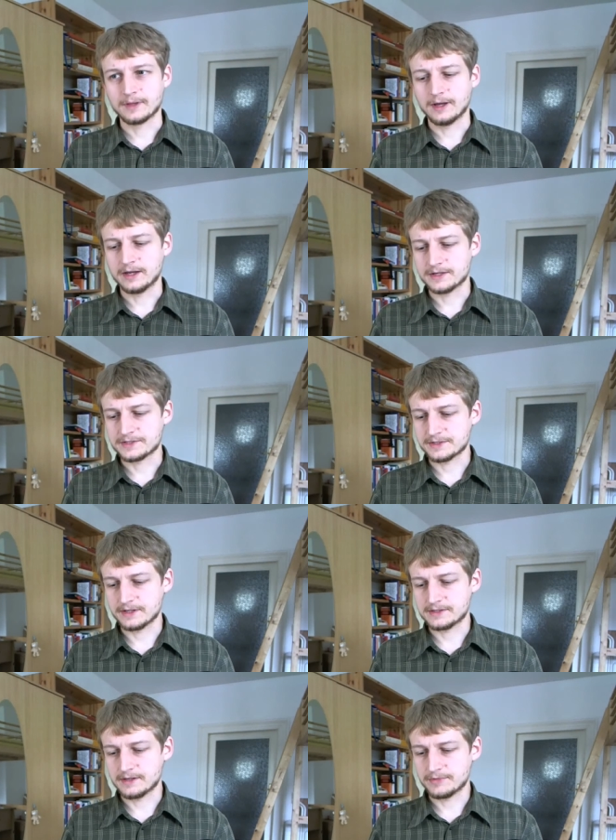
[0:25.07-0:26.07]
I guess
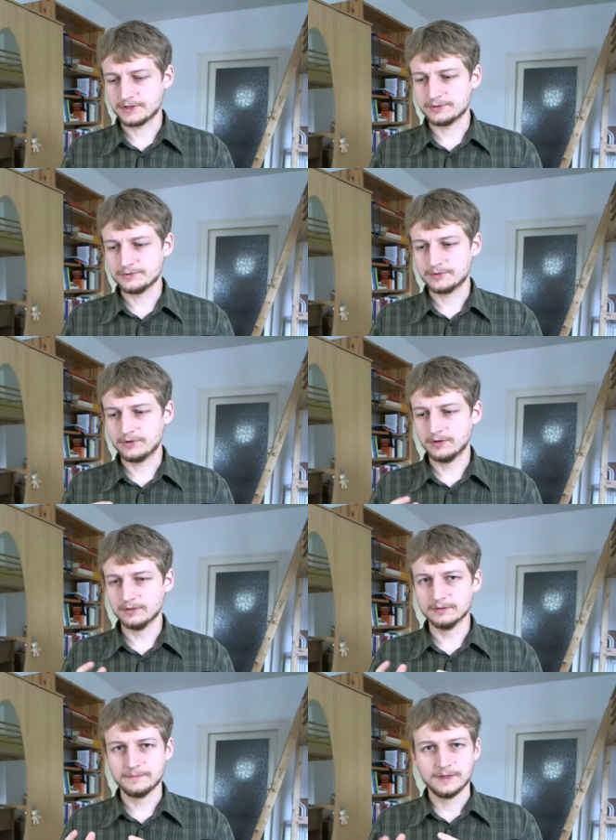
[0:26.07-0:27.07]
that's something you
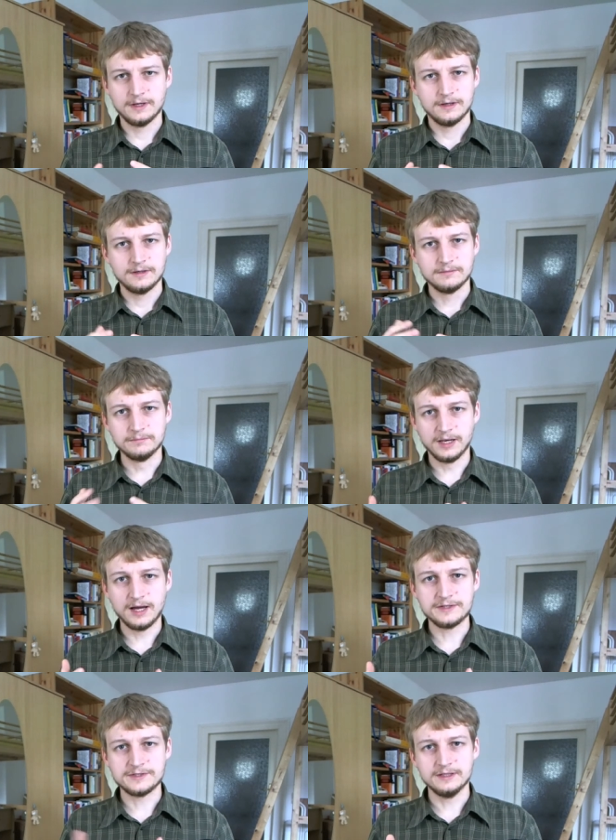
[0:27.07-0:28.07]
call
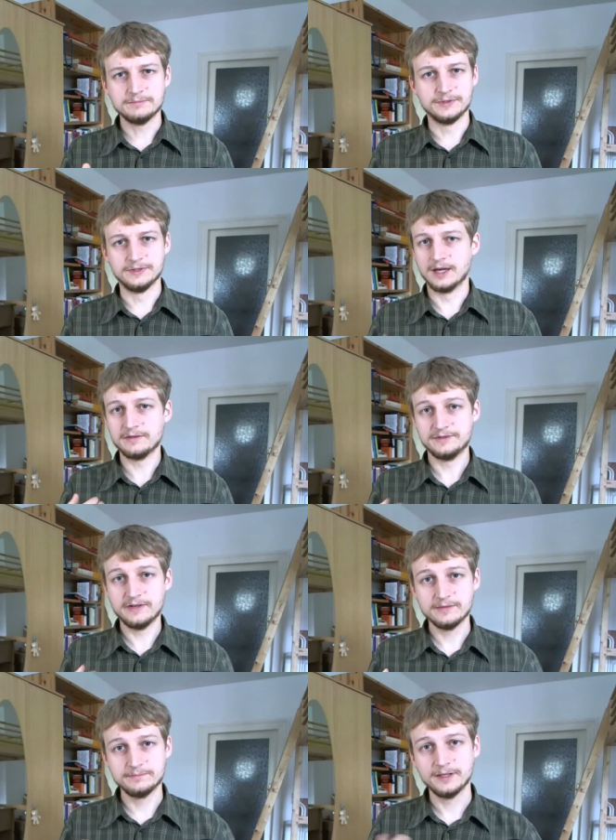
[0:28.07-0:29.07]
blind LP. I have
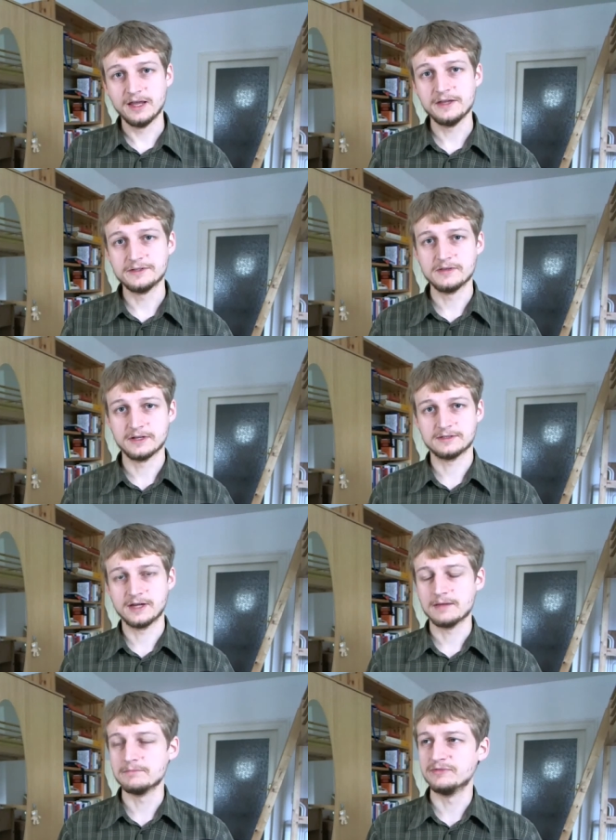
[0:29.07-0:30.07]
never played that
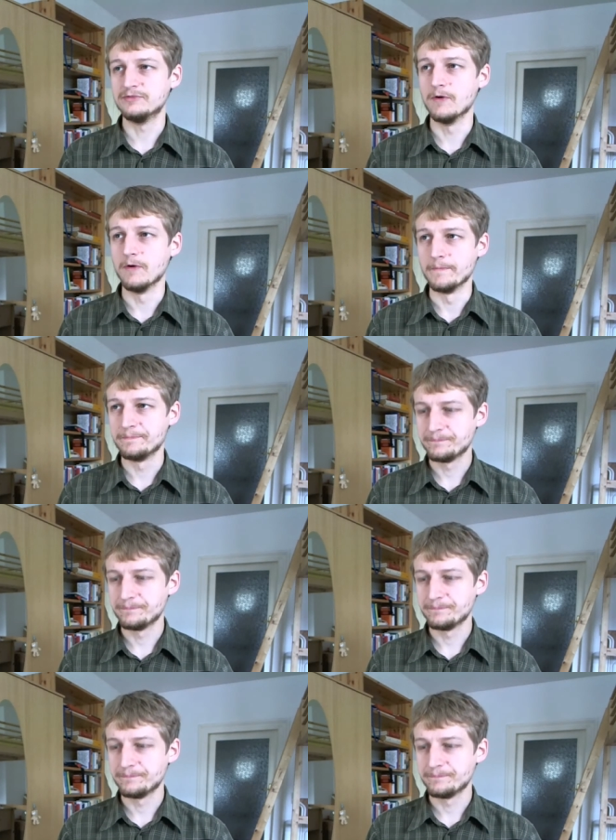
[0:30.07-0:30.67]
game before.